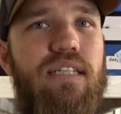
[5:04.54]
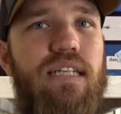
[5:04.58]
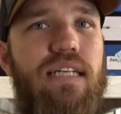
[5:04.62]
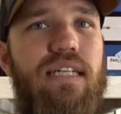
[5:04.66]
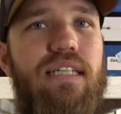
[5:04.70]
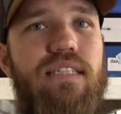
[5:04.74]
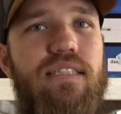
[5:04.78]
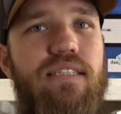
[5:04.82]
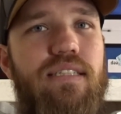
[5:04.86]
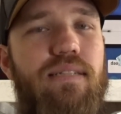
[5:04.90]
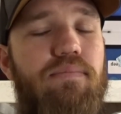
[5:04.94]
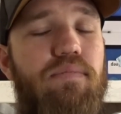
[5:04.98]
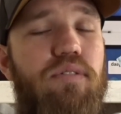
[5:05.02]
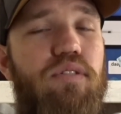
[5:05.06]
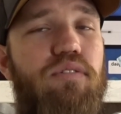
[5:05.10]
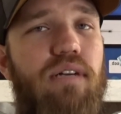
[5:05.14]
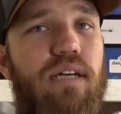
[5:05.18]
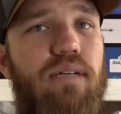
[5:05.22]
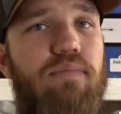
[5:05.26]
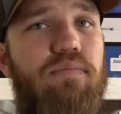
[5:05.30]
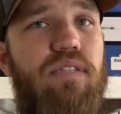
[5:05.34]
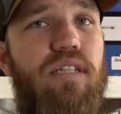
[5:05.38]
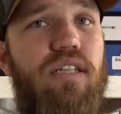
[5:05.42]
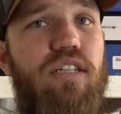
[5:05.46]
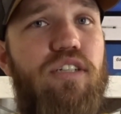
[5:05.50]
and
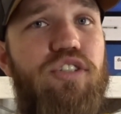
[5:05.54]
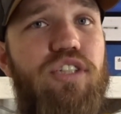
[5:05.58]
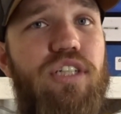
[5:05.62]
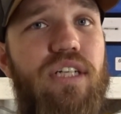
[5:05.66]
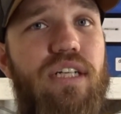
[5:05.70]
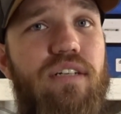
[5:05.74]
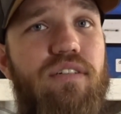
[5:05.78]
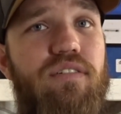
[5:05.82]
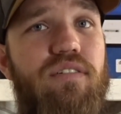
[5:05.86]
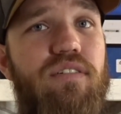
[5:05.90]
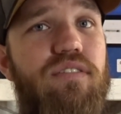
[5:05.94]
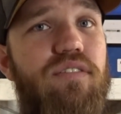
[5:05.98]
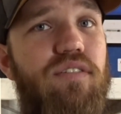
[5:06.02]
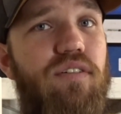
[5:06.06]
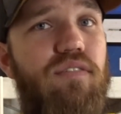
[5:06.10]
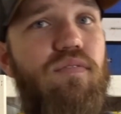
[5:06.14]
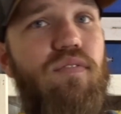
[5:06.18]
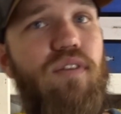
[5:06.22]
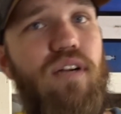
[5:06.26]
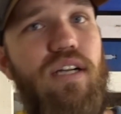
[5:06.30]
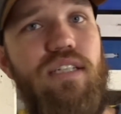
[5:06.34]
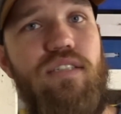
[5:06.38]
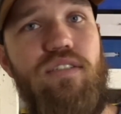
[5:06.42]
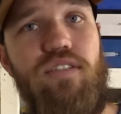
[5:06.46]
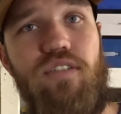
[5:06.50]
subscribe to the channel, and don't
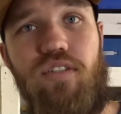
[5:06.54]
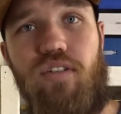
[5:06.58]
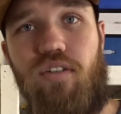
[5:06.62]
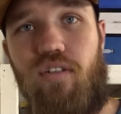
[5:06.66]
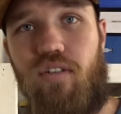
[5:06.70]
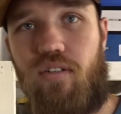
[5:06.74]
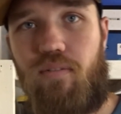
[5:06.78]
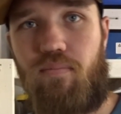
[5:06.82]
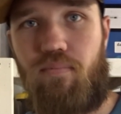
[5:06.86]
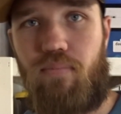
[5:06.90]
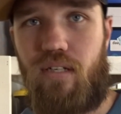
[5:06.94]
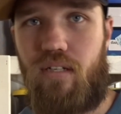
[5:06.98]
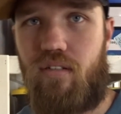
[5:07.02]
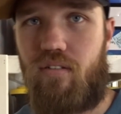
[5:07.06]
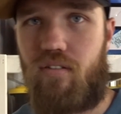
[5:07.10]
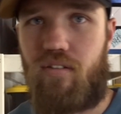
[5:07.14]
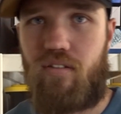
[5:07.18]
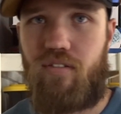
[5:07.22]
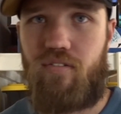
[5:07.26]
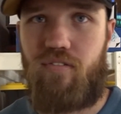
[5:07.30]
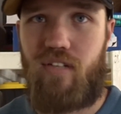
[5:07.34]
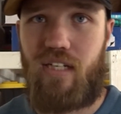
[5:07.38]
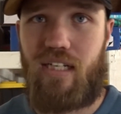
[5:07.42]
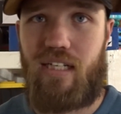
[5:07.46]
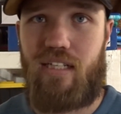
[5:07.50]
forget to turn on bell
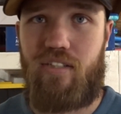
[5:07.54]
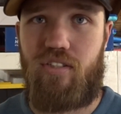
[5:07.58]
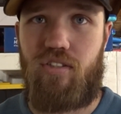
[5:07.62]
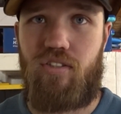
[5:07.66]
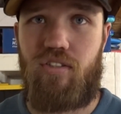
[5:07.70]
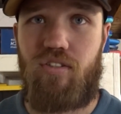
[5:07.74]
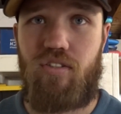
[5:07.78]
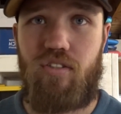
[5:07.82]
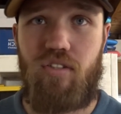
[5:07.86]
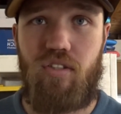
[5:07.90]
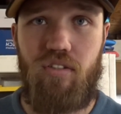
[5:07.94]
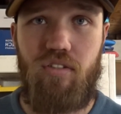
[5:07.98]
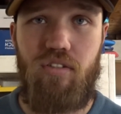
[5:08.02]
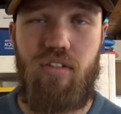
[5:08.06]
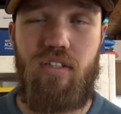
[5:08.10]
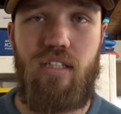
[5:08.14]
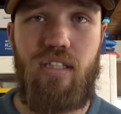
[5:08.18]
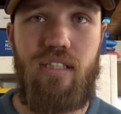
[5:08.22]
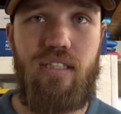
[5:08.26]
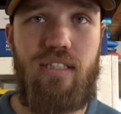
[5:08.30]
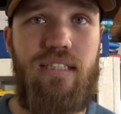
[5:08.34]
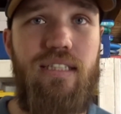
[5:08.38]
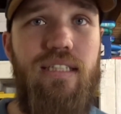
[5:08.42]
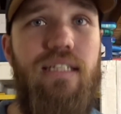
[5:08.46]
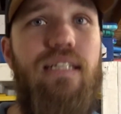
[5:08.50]
notifications so you
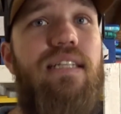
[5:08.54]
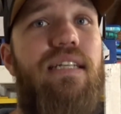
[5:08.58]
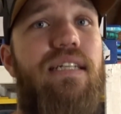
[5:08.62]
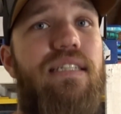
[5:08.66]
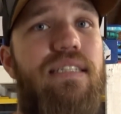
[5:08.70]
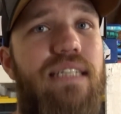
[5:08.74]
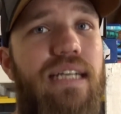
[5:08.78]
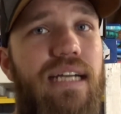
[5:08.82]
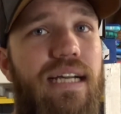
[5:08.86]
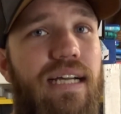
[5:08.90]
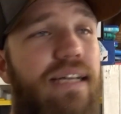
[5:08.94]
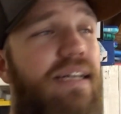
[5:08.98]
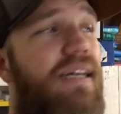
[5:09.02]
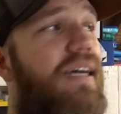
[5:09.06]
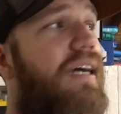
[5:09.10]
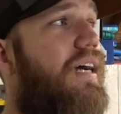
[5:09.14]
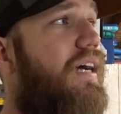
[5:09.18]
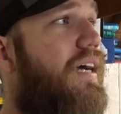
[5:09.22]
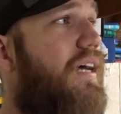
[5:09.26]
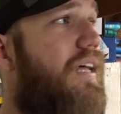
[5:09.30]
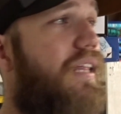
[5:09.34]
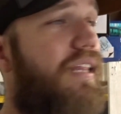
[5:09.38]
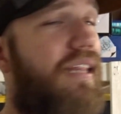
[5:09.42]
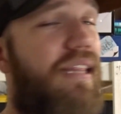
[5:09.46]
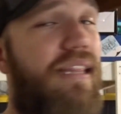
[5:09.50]
can see the day
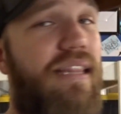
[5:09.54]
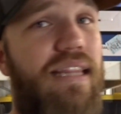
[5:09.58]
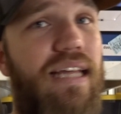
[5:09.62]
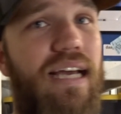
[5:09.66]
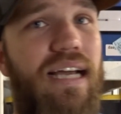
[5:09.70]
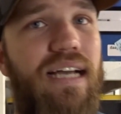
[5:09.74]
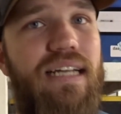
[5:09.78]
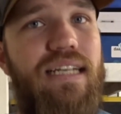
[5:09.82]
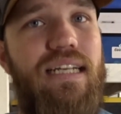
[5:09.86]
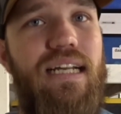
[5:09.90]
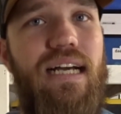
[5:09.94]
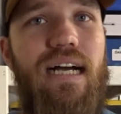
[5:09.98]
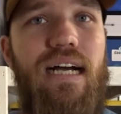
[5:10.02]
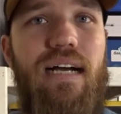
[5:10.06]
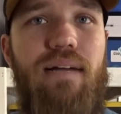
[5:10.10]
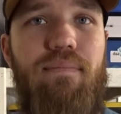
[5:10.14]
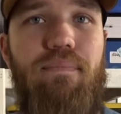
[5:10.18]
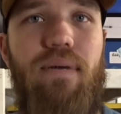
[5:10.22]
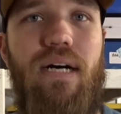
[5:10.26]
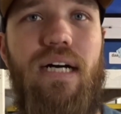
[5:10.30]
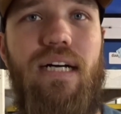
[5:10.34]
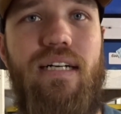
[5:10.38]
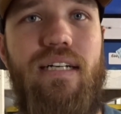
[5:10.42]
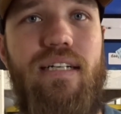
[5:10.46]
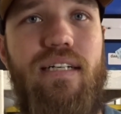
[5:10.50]
that I
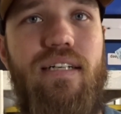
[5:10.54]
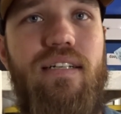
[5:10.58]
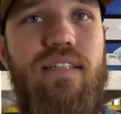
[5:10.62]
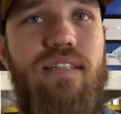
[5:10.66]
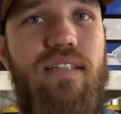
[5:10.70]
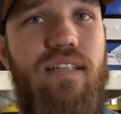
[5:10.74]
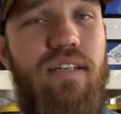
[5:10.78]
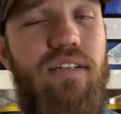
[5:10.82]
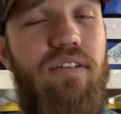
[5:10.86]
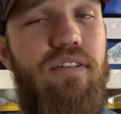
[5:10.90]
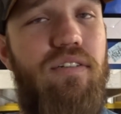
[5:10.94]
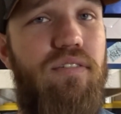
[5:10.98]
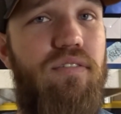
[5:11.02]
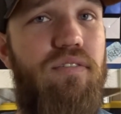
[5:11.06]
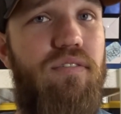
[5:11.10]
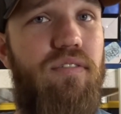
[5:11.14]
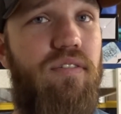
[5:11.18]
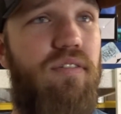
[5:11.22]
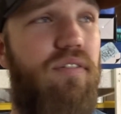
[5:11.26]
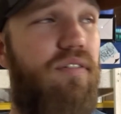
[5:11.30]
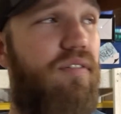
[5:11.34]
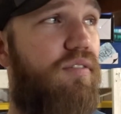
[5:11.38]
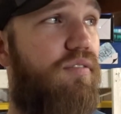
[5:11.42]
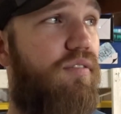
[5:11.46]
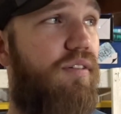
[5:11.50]
buy the new
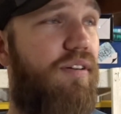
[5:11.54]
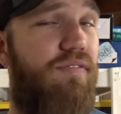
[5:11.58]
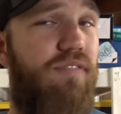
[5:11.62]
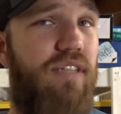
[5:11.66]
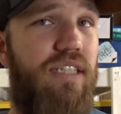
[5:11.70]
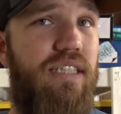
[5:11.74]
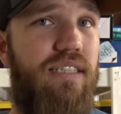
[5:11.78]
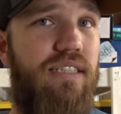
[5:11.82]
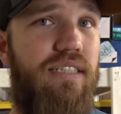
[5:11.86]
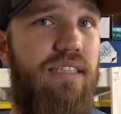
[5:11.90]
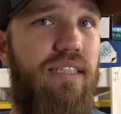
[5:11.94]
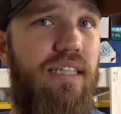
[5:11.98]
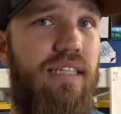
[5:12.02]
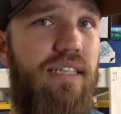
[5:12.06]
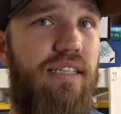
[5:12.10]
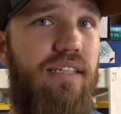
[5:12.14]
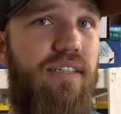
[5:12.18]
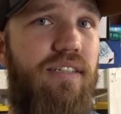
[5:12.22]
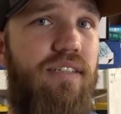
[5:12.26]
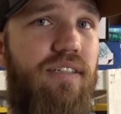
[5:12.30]
350Z.